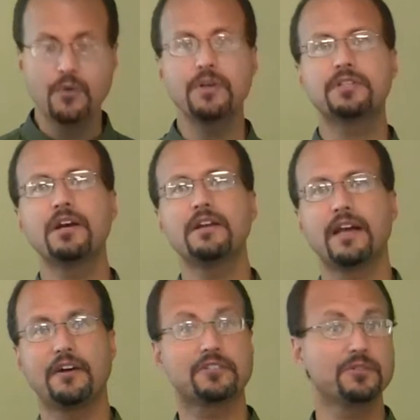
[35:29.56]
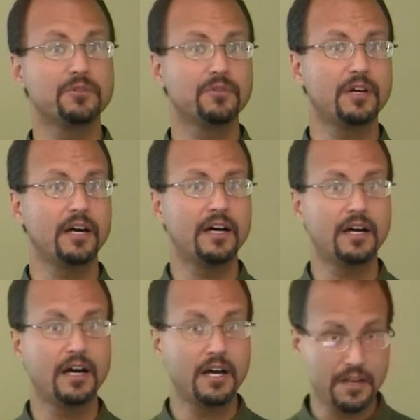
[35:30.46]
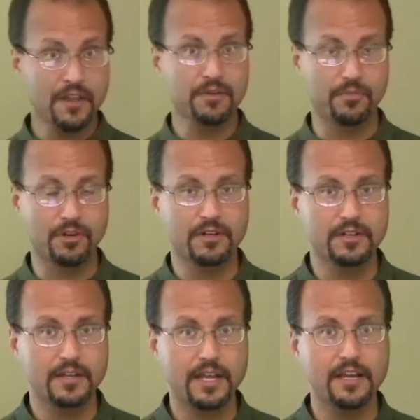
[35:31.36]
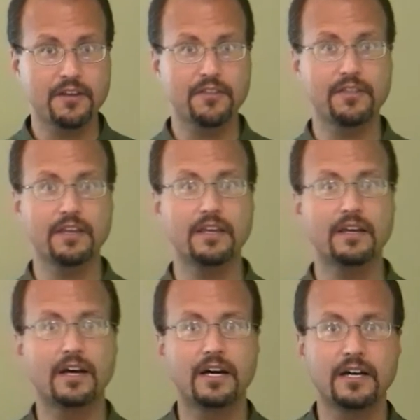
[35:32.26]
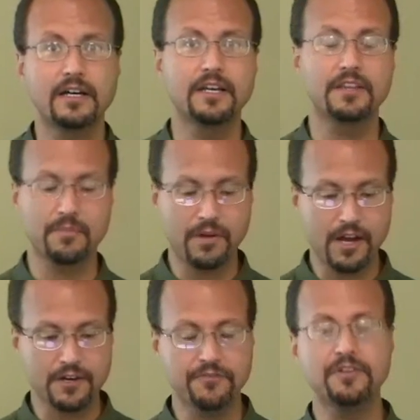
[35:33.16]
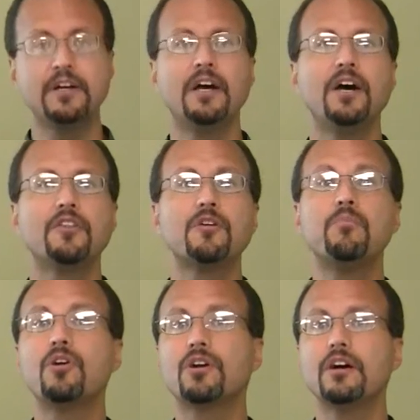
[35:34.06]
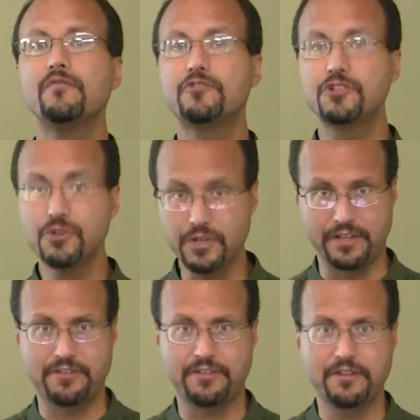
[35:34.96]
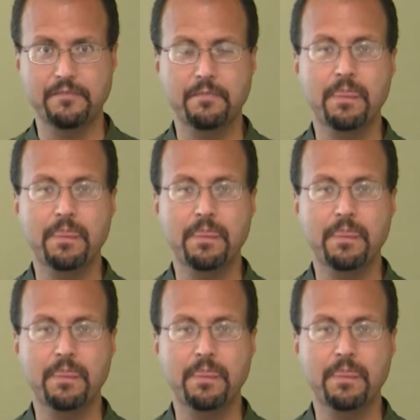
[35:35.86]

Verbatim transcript: We turn now to another book in the Apocrypha, the book of Judith,